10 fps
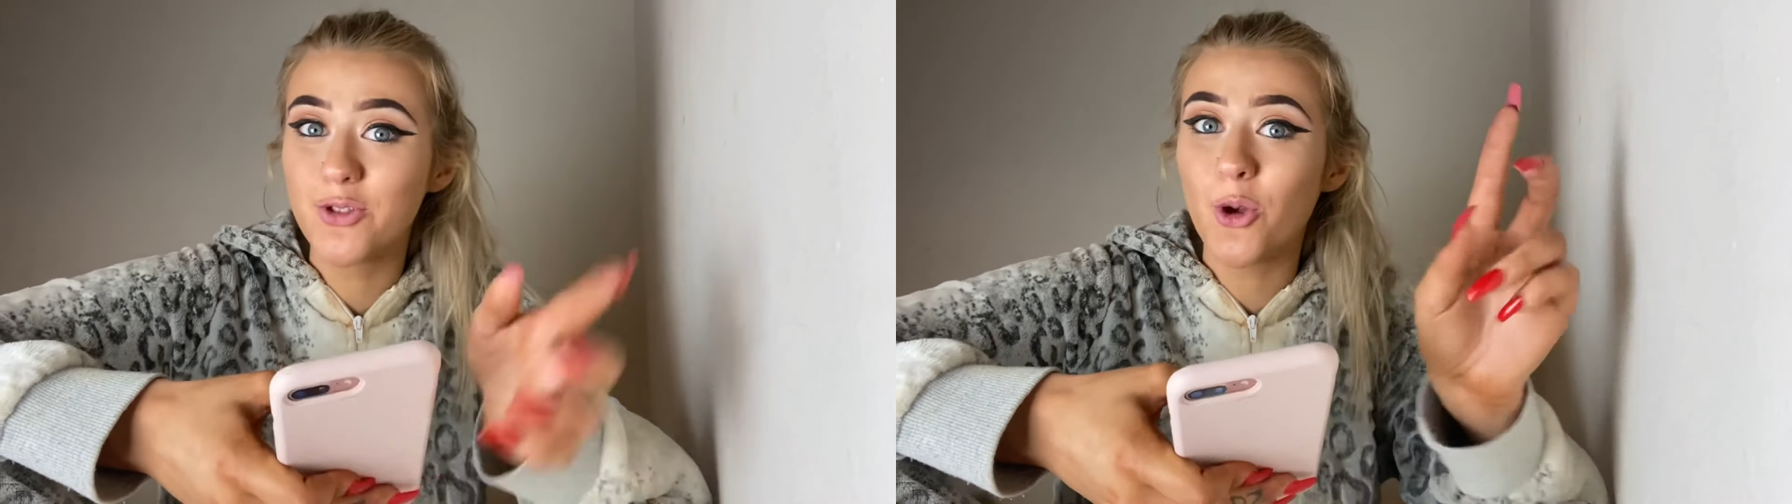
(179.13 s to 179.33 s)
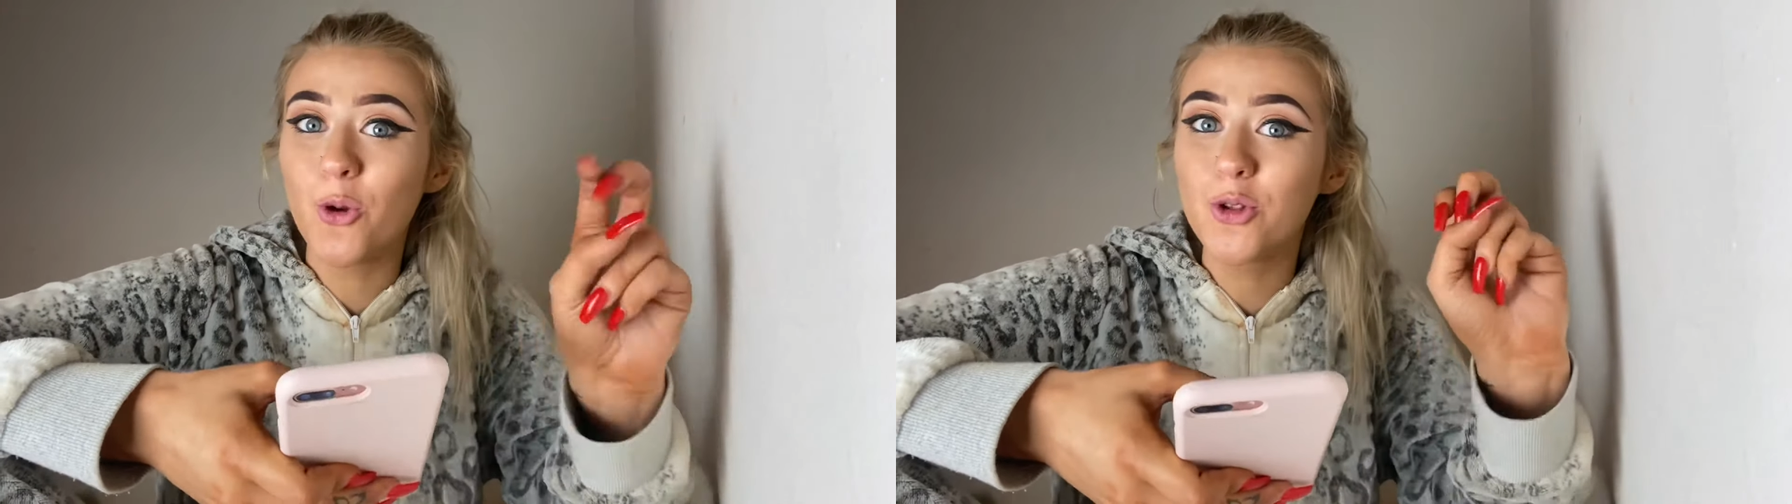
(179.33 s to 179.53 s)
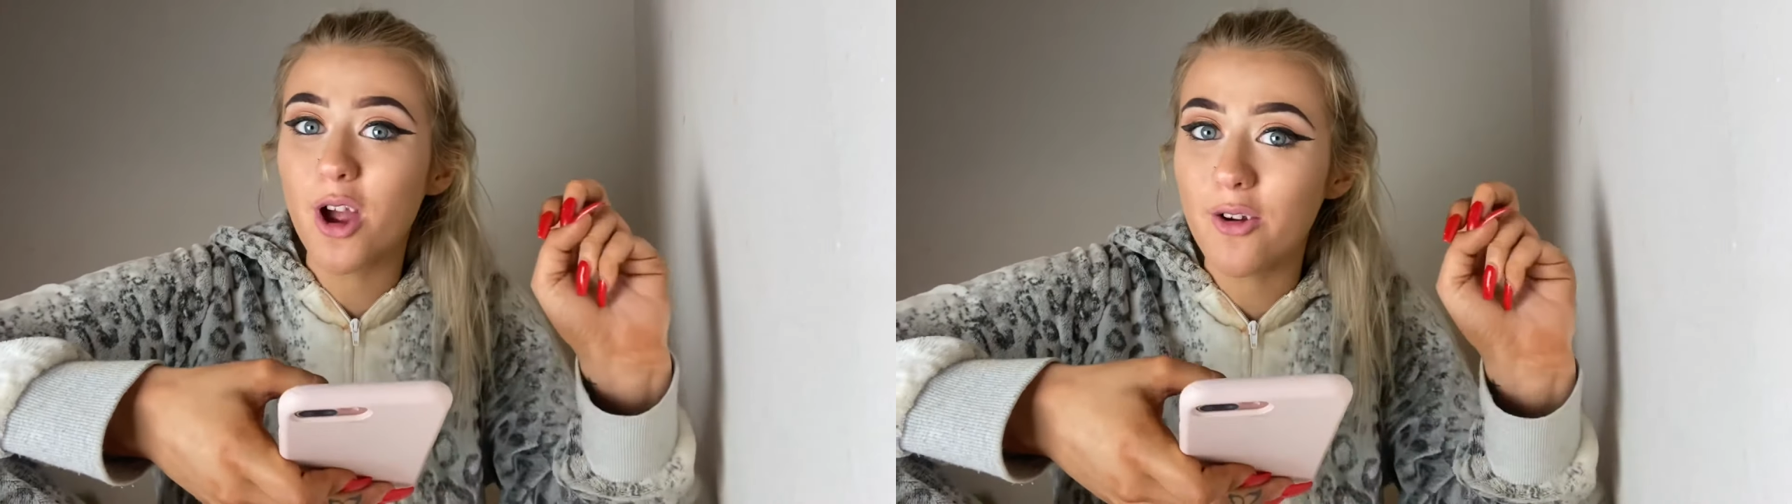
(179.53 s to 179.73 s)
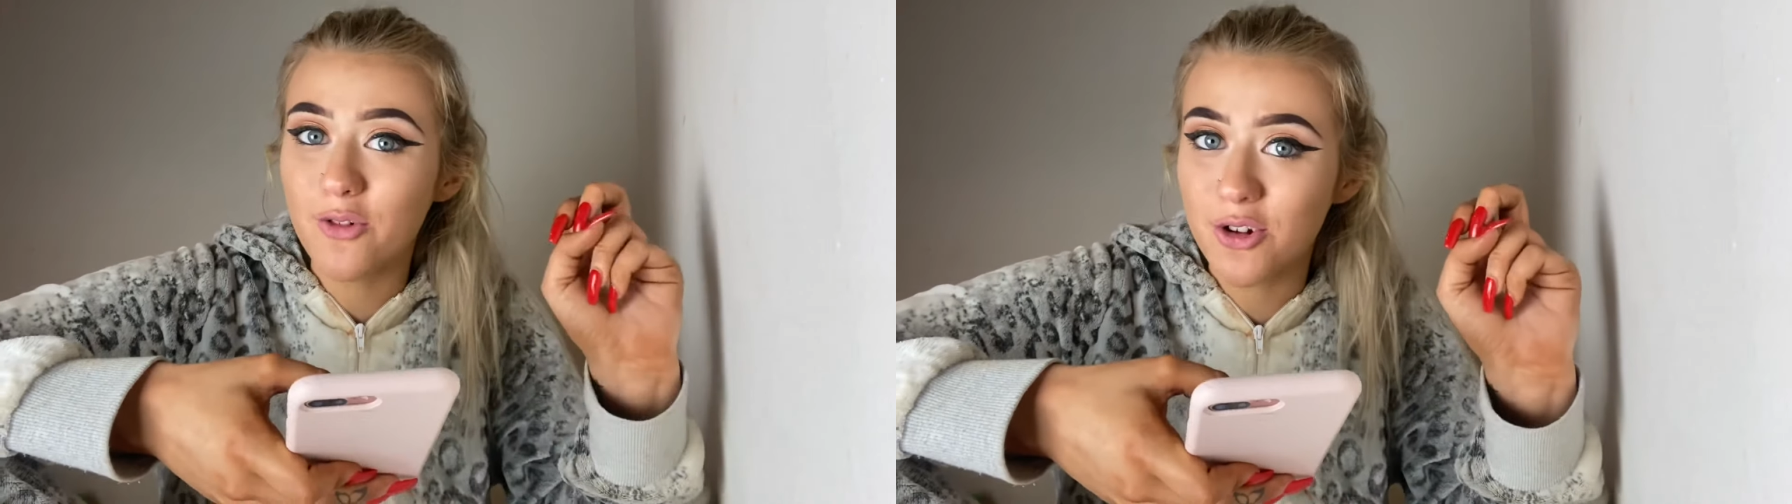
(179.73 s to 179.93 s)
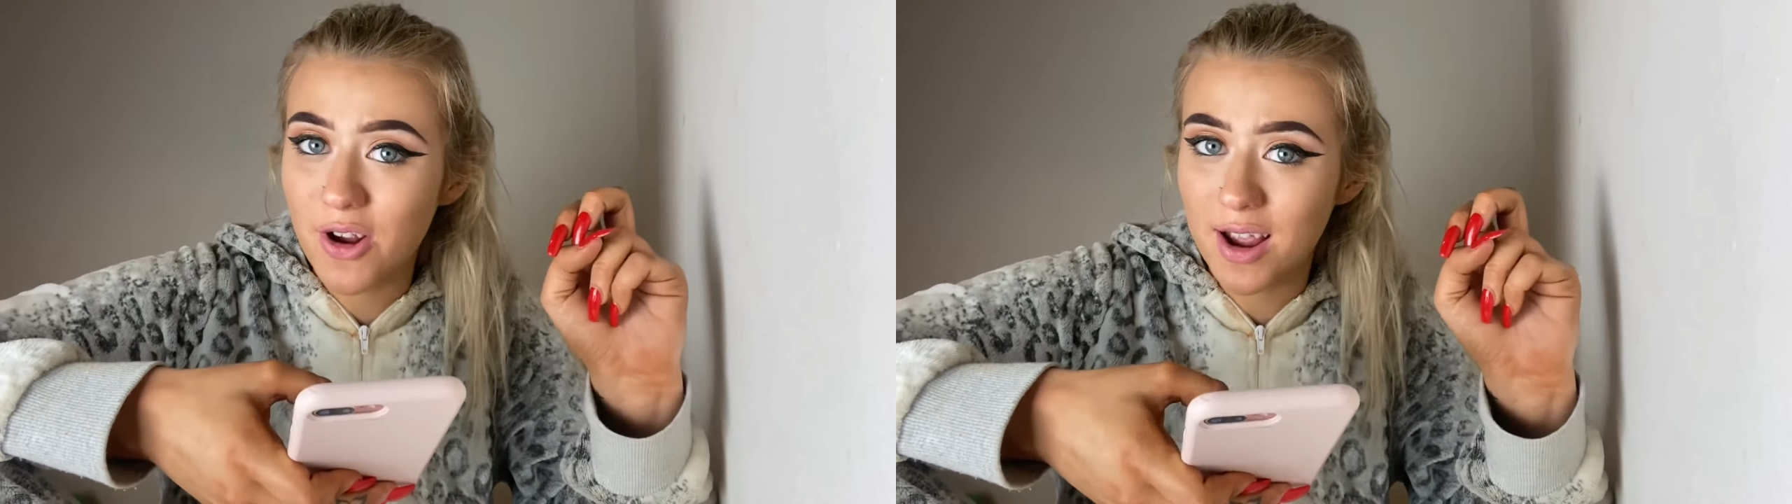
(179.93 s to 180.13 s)
Two dark
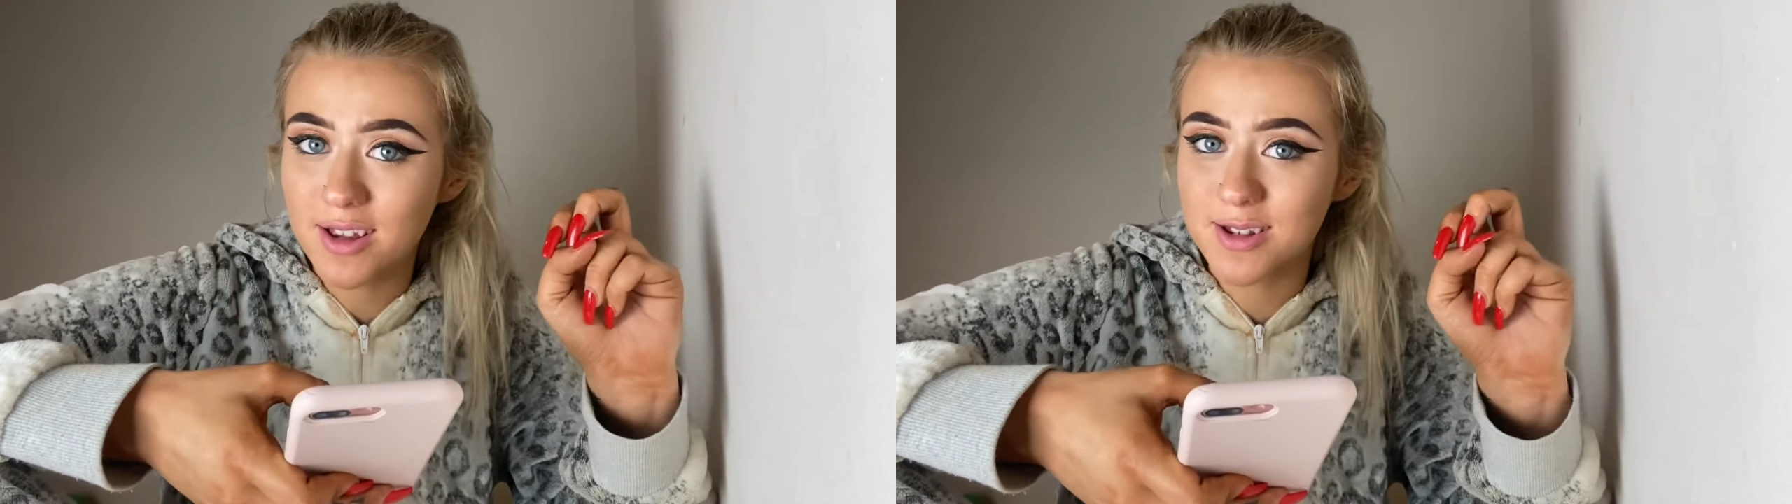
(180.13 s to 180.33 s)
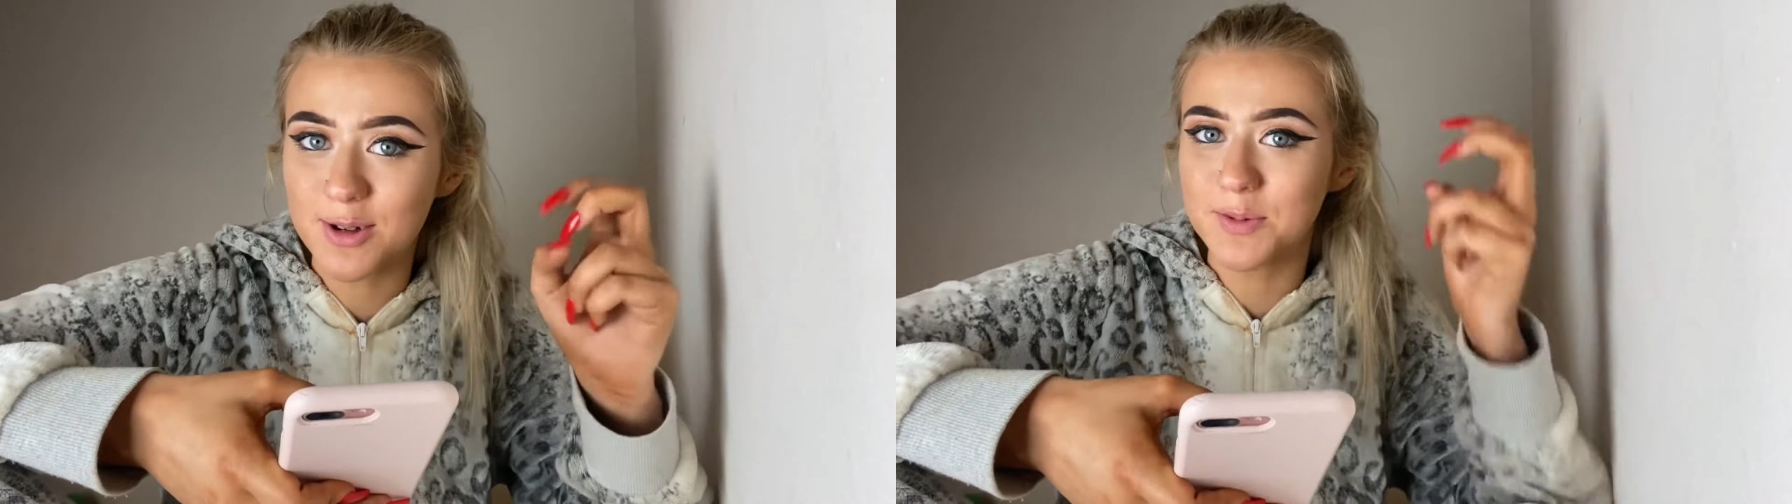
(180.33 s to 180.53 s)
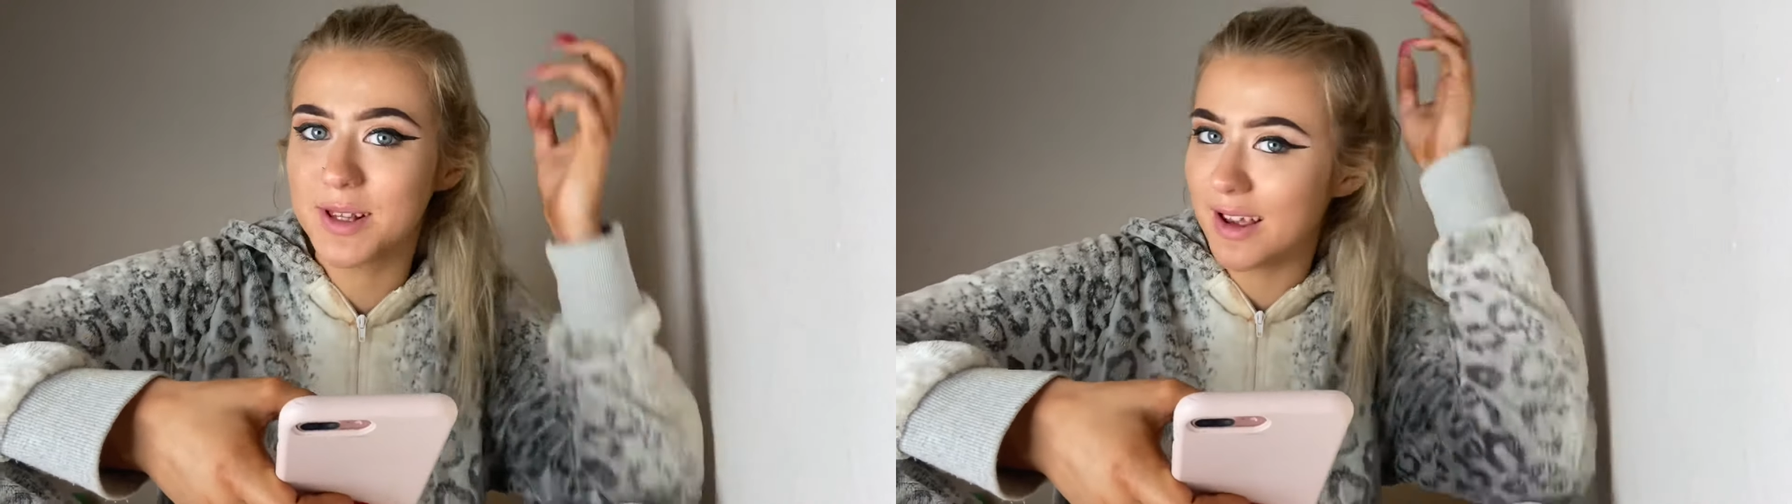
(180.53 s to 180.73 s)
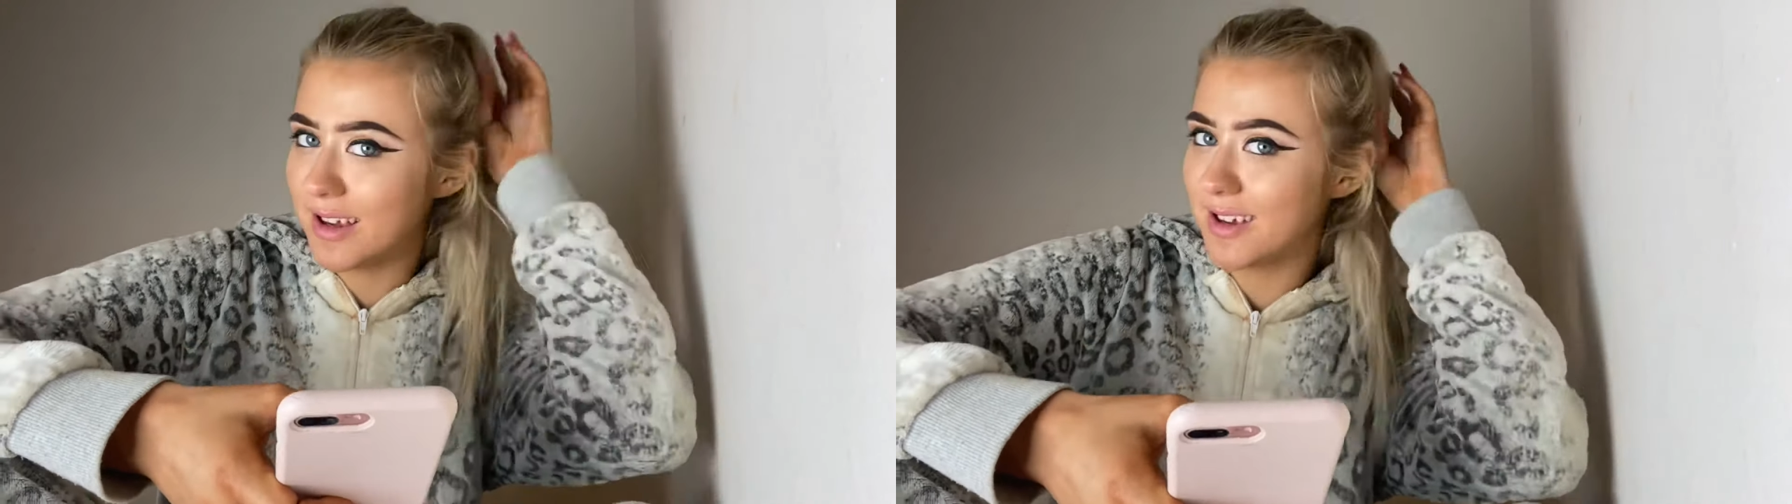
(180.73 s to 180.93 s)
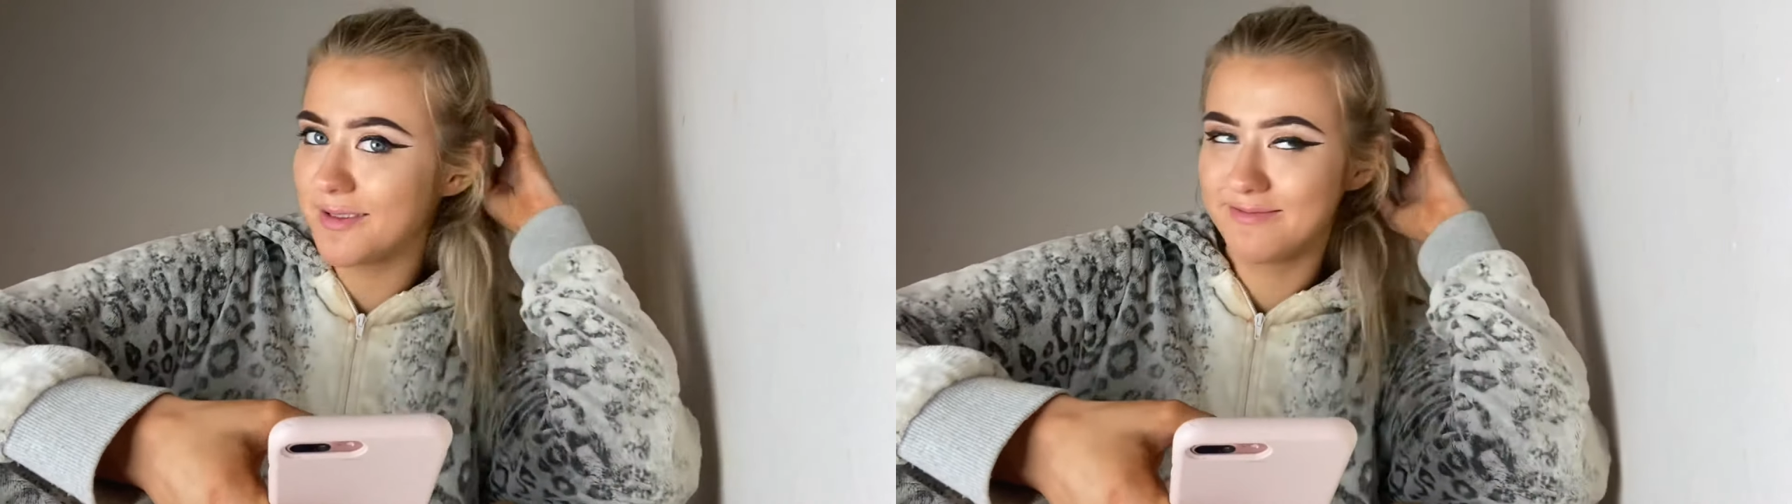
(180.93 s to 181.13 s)
fruit dragon soups,
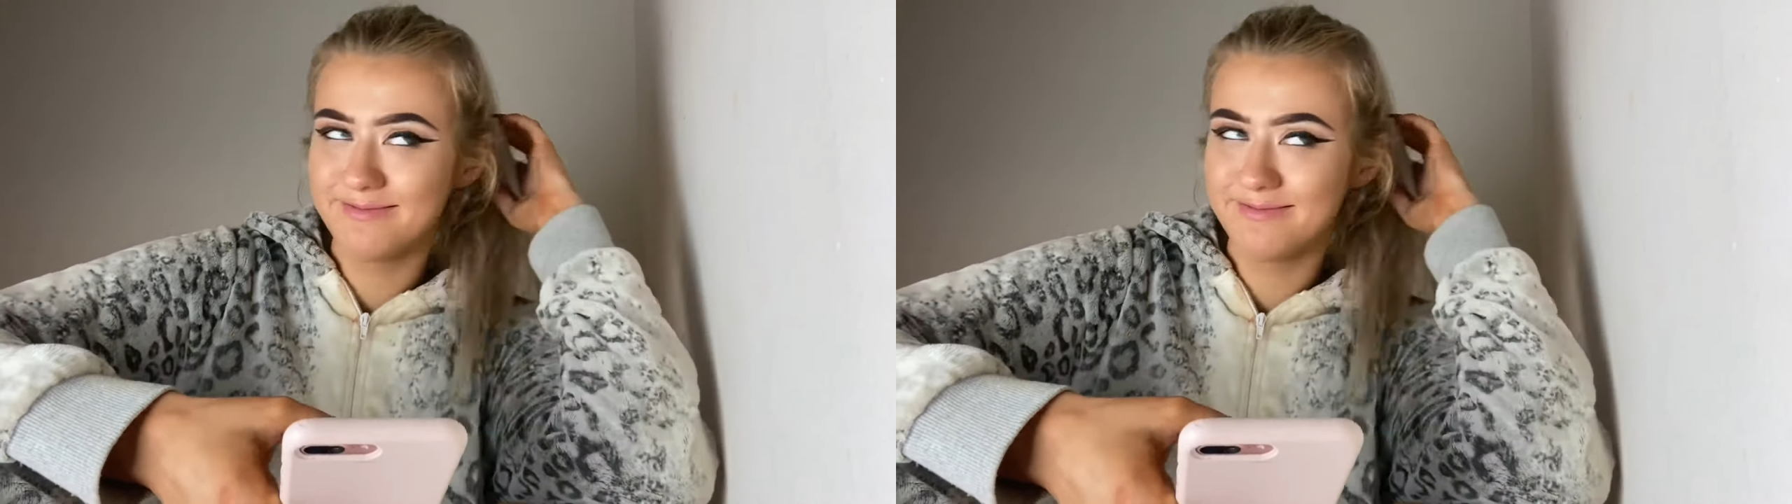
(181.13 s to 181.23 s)
like,